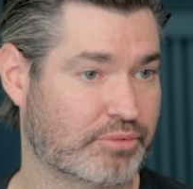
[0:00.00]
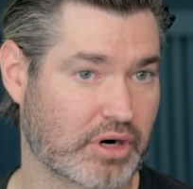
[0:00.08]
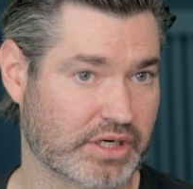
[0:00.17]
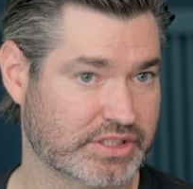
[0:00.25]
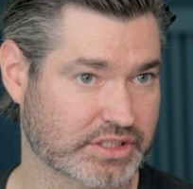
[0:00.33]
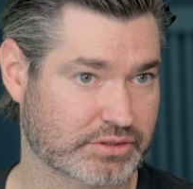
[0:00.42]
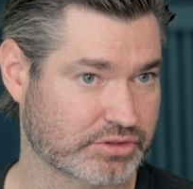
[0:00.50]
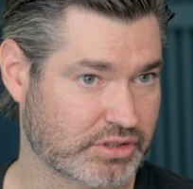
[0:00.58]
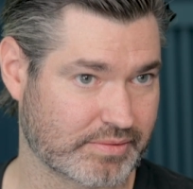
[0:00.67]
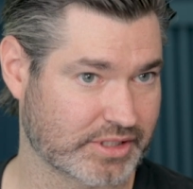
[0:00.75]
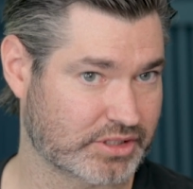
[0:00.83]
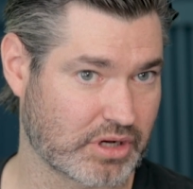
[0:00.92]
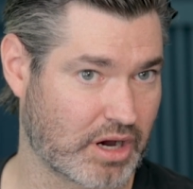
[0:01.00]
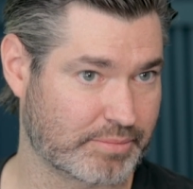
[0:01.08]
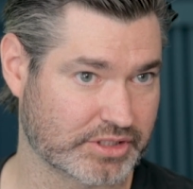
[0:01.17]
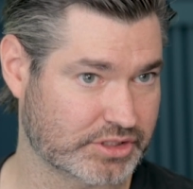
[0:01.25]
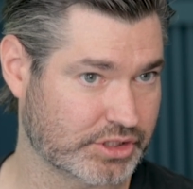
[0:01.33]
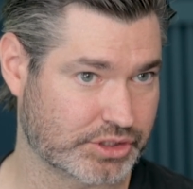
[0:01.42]
projects with some of the top
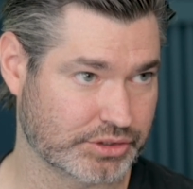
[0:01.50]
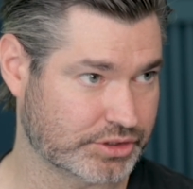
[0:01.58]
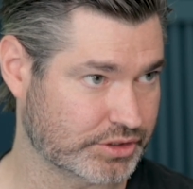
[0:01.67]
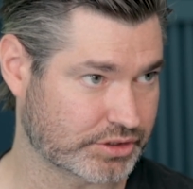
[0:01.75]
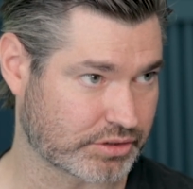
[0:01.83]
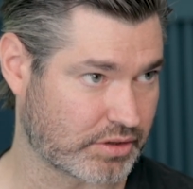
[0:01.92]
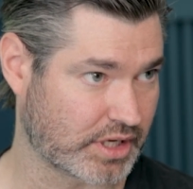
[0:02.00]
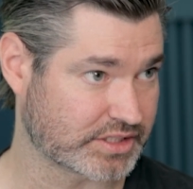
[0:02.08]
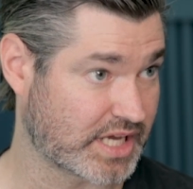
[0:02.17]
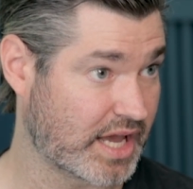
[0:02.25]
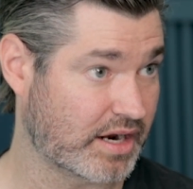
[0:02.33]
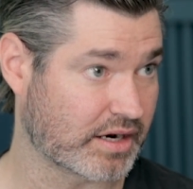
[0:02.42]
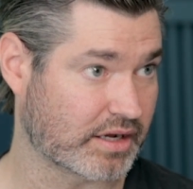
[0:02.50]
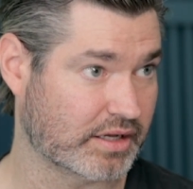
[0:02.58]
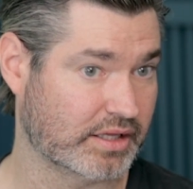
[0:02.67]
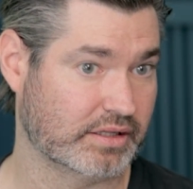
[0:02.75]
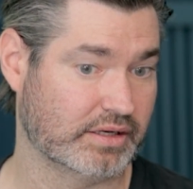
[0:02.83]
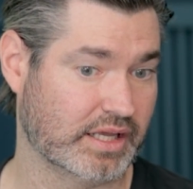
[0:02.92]
institutions across Canada.
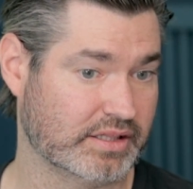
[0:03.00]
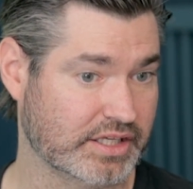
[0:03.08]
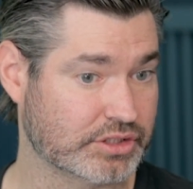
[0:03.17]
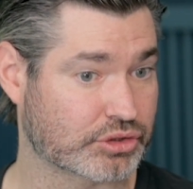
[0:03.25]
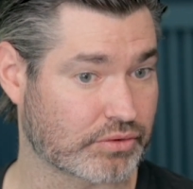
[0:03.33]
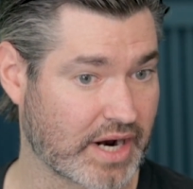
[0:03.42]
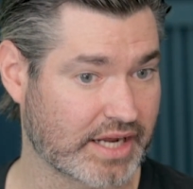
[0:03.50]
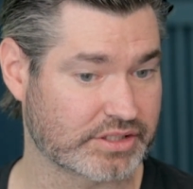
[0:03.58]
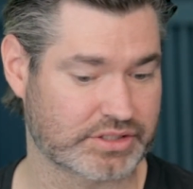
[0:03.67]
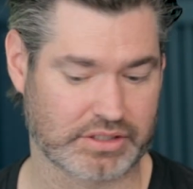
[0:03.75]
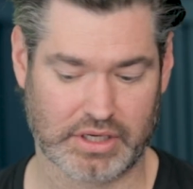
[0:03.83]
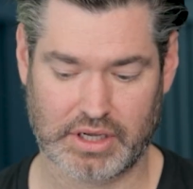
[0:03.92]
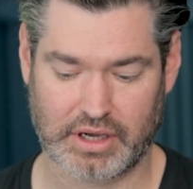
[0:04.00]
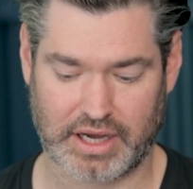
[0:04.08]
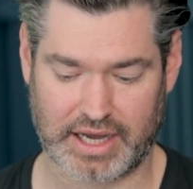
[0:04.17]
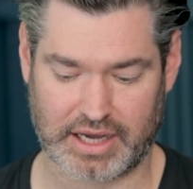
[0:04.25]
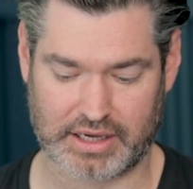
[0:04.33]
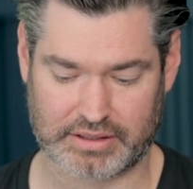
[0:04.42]
And these grants
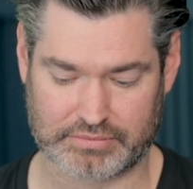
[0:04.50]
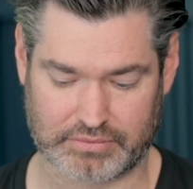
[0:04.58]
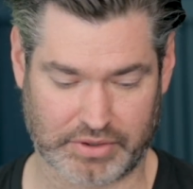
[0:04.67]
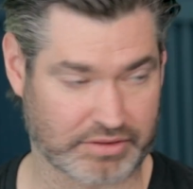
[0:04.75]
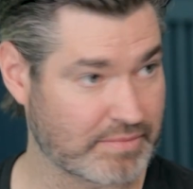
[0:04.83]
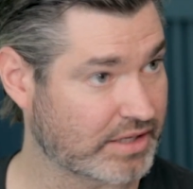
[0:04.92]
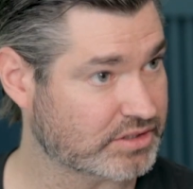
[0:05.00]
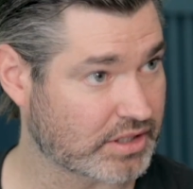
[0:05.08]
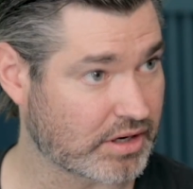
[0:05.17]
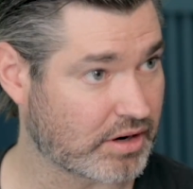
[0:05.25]
with Mount Sinai